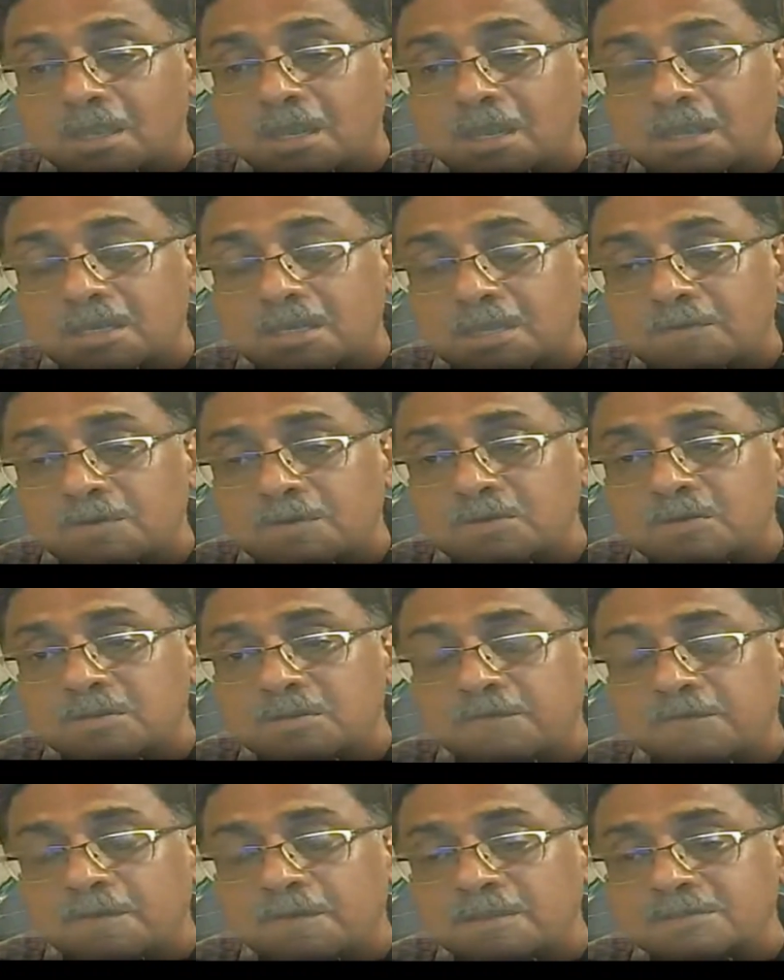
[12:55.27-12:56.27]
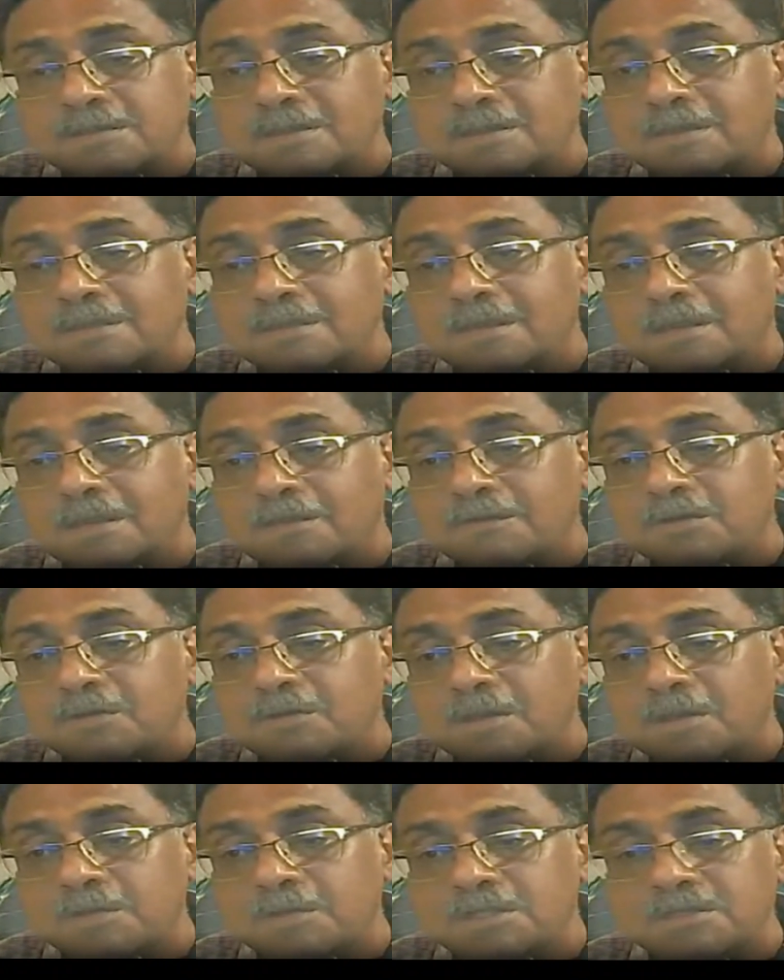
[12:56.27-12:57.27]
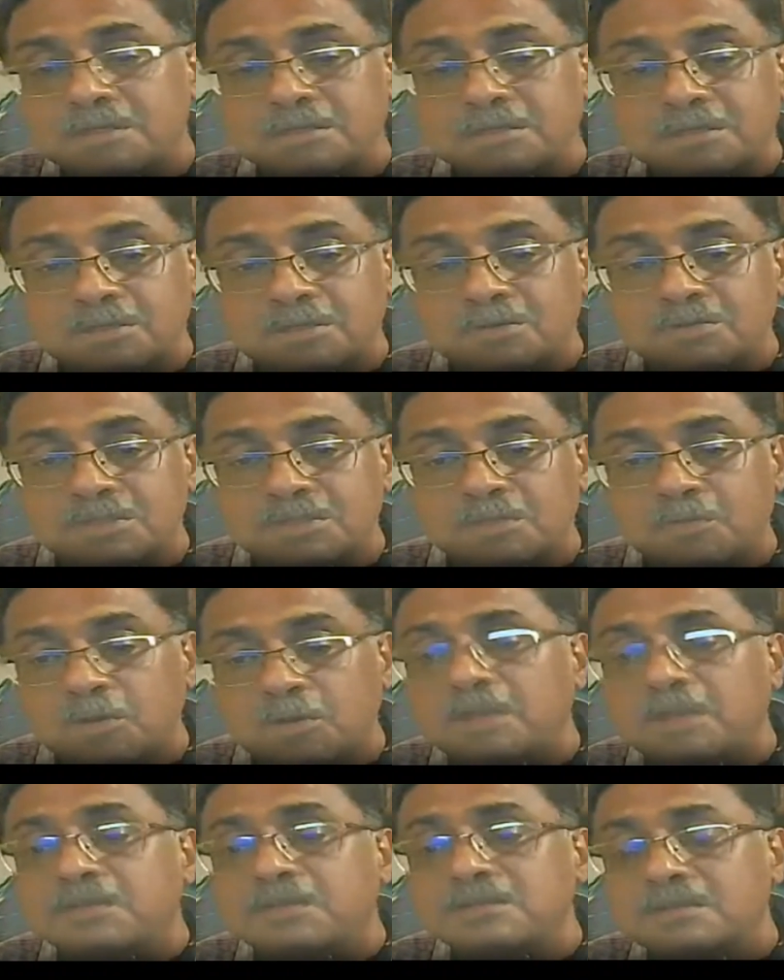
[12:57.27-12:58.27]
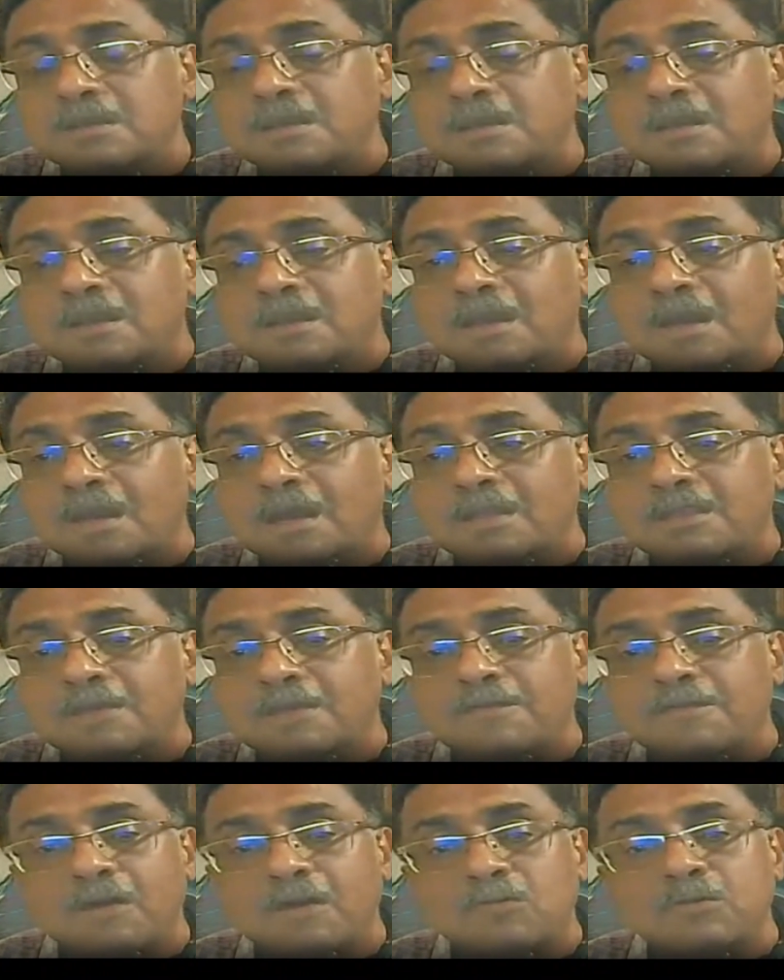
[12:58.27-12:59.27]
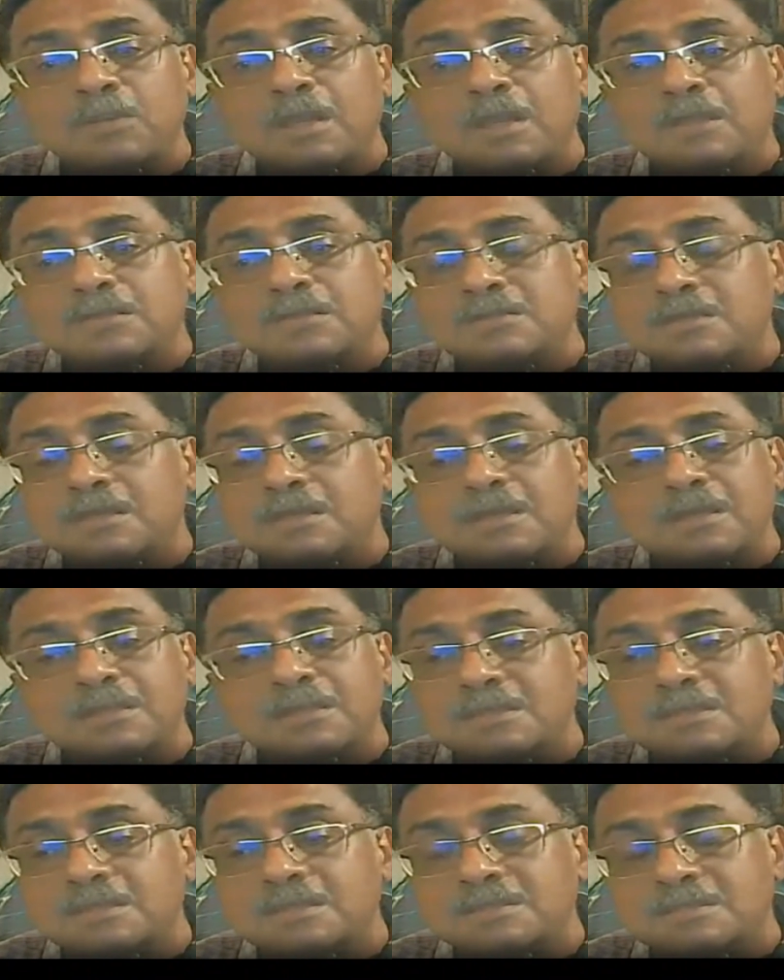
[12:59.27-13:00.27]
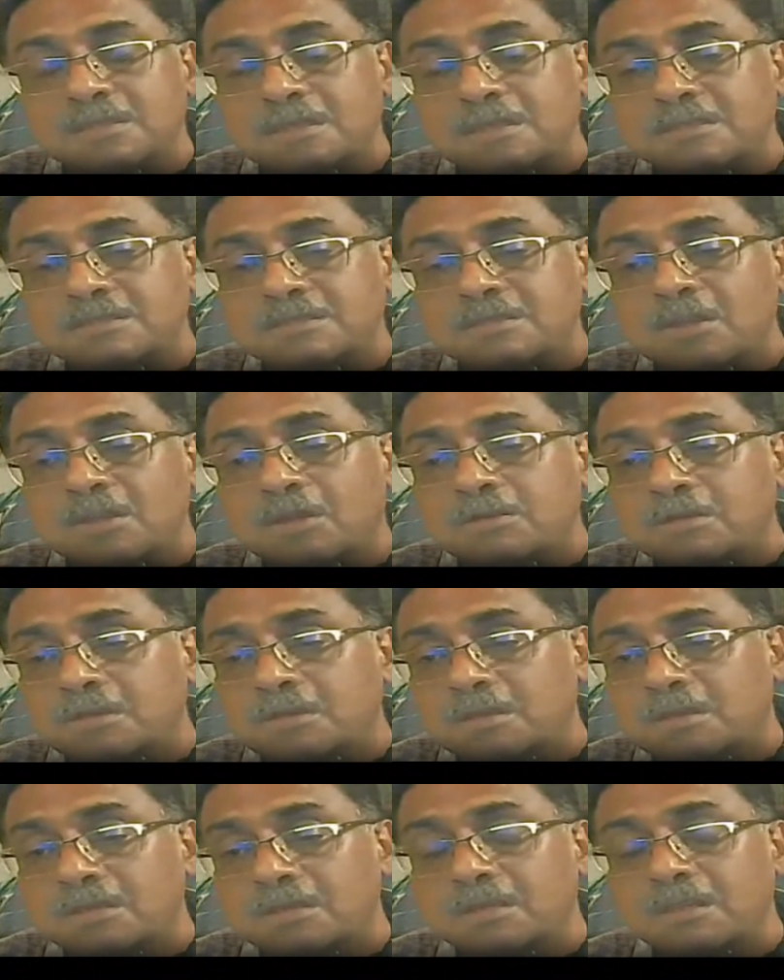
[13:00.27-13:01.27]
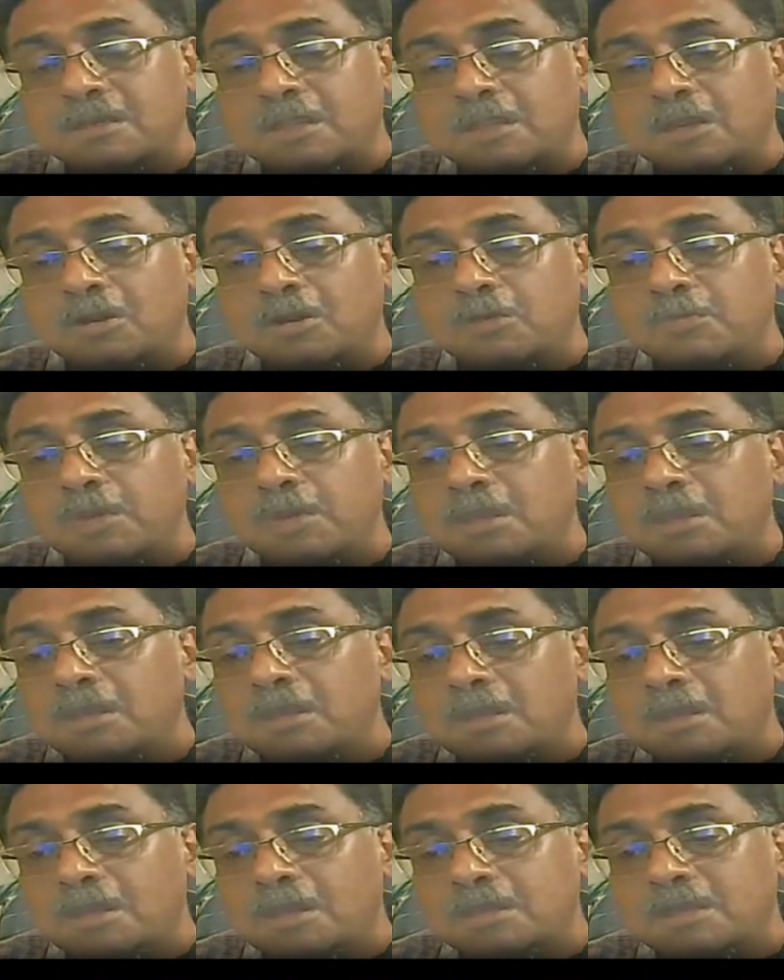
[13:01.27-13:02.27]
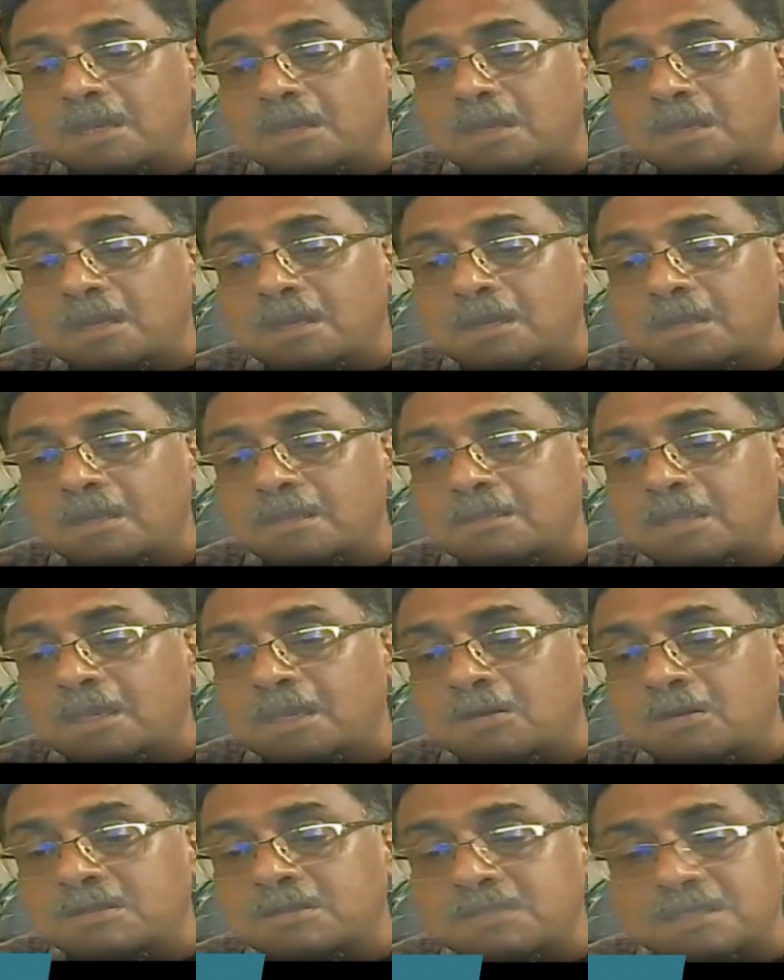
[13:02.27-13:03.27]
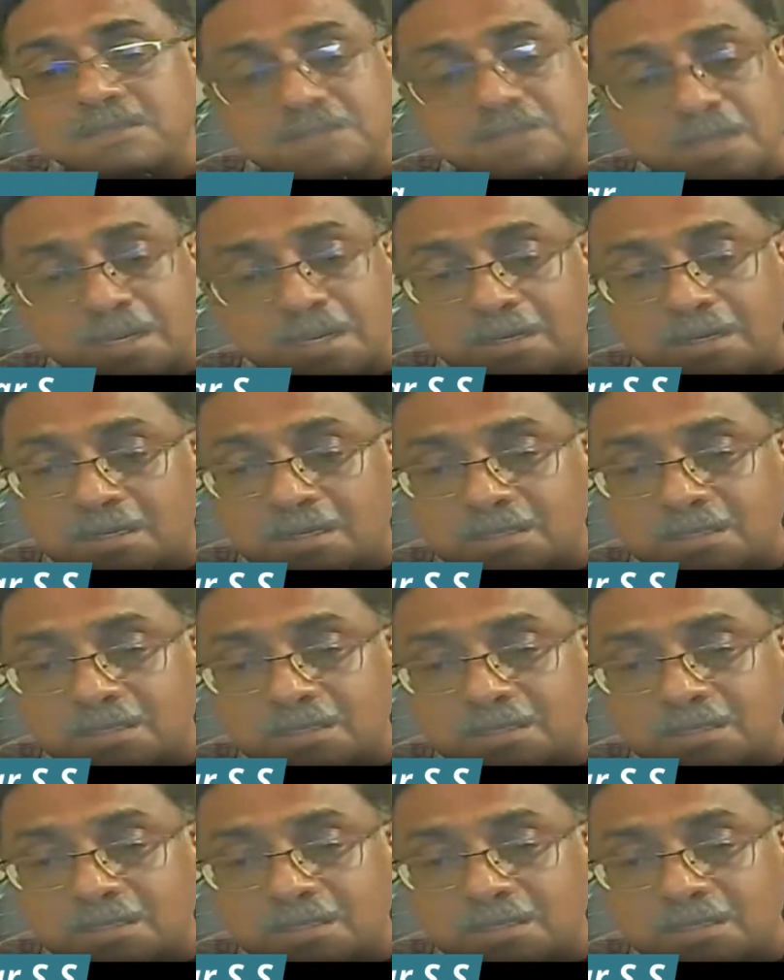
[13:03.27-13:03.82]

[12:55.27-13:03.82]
And even though the first day the revenue administration used the police, they found that, see, it's not, it cannot be, they cannot sustain